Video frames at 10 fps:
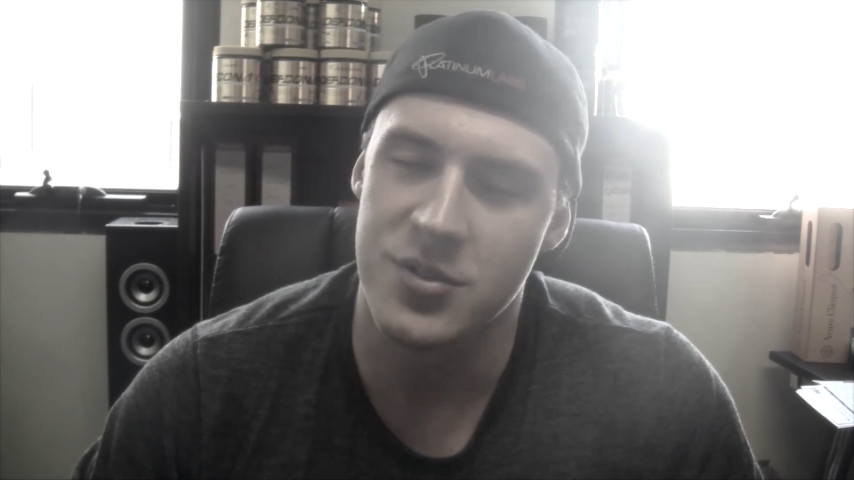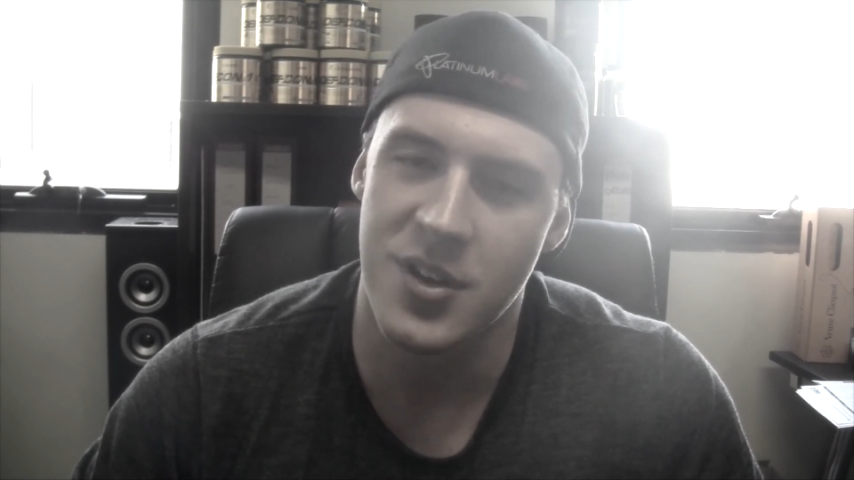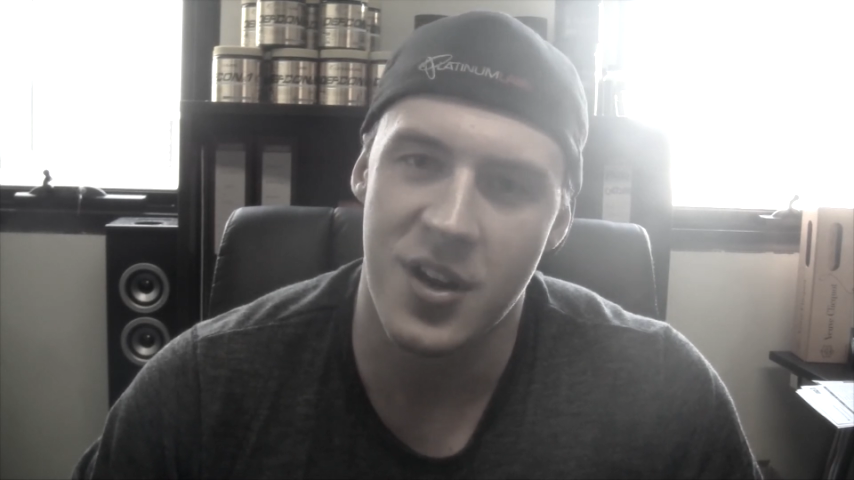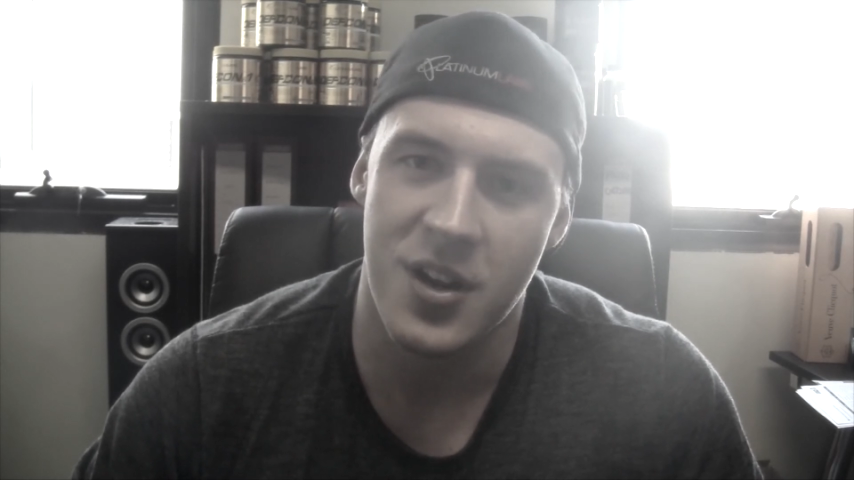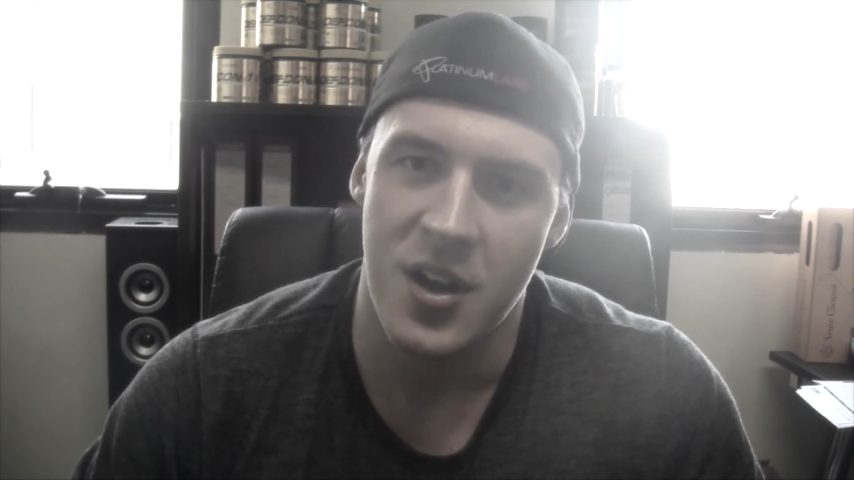
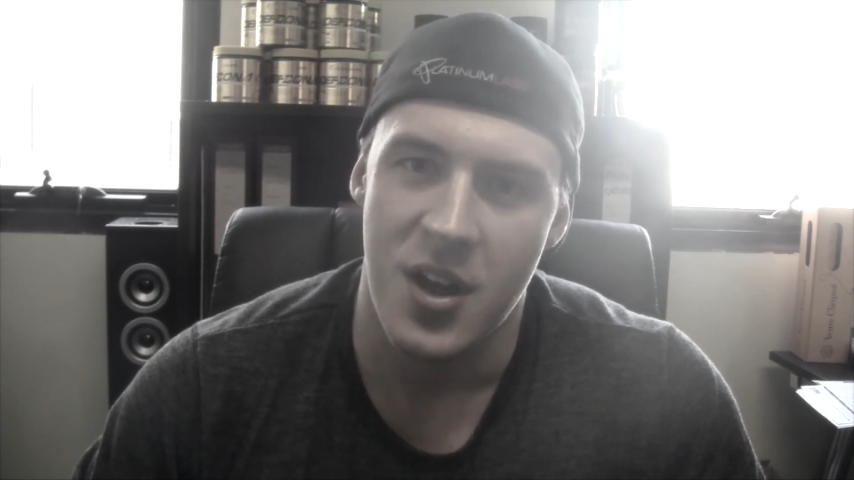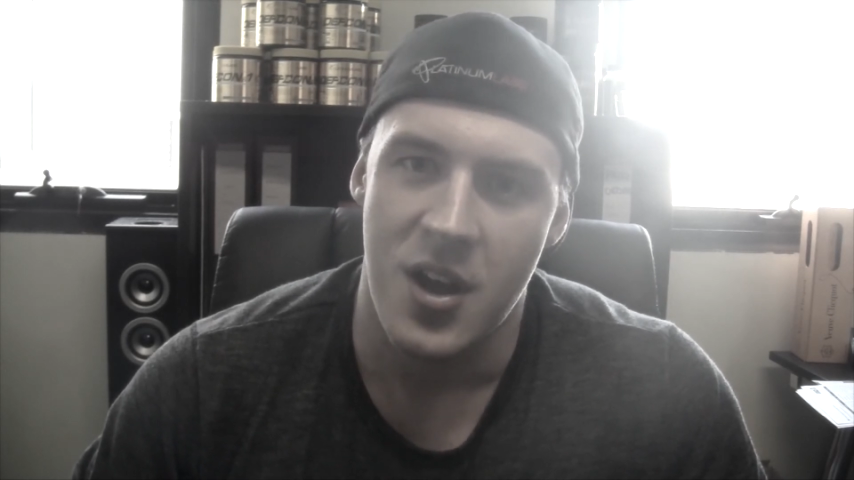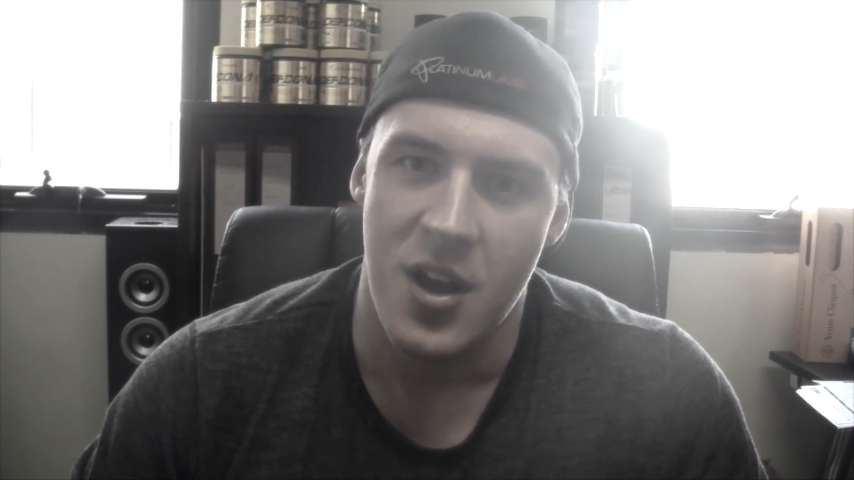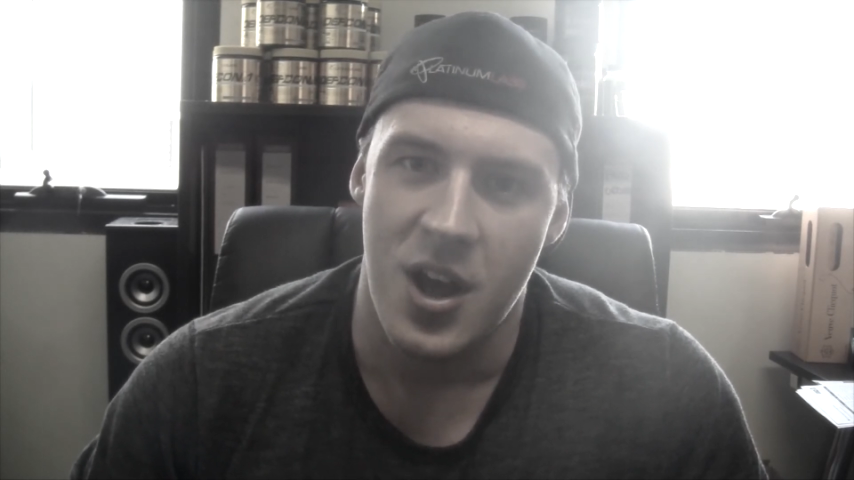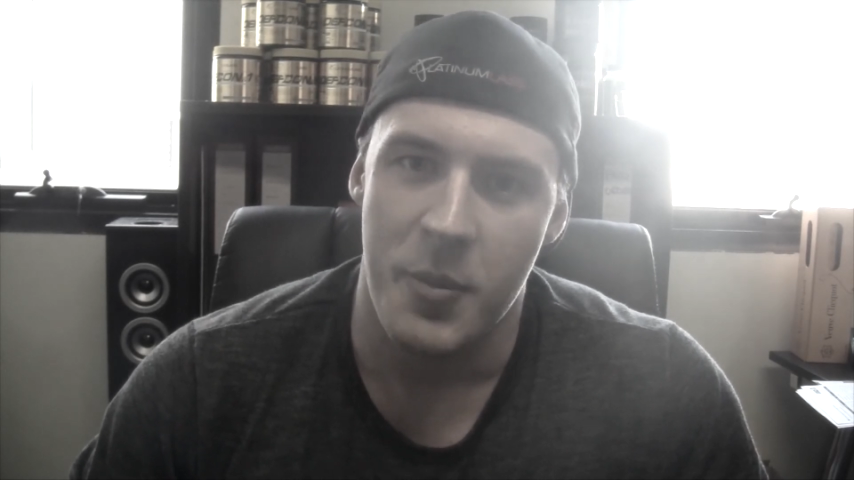So,
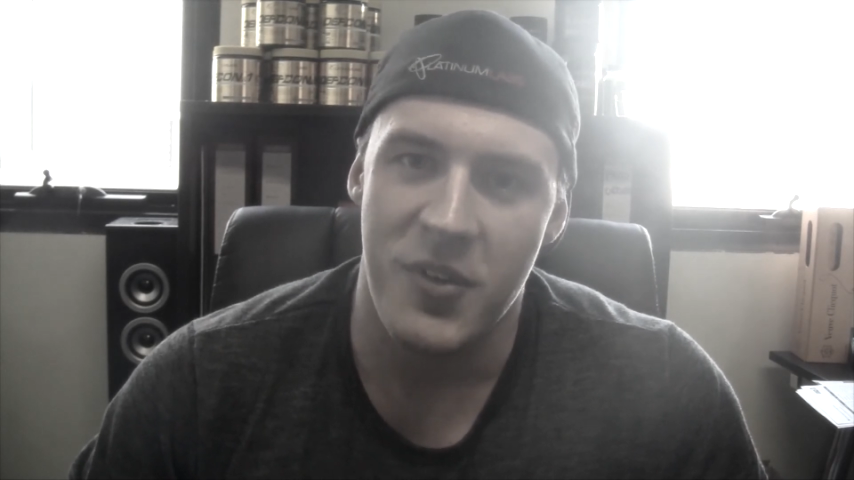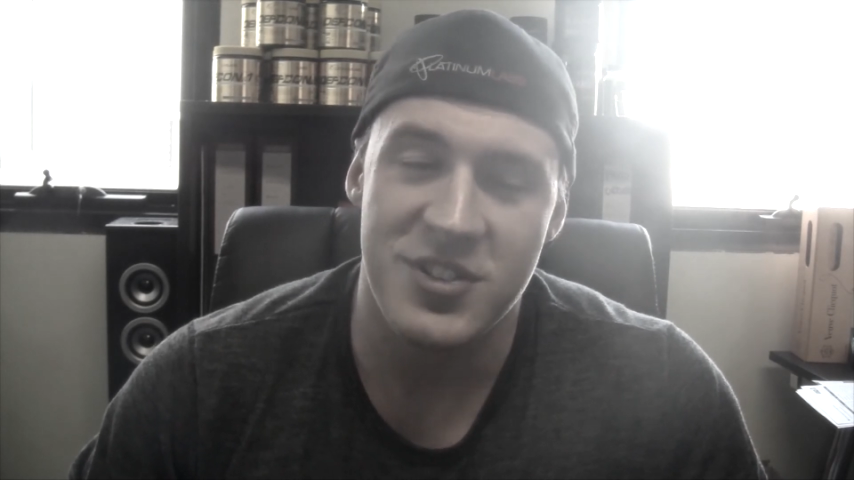I mean,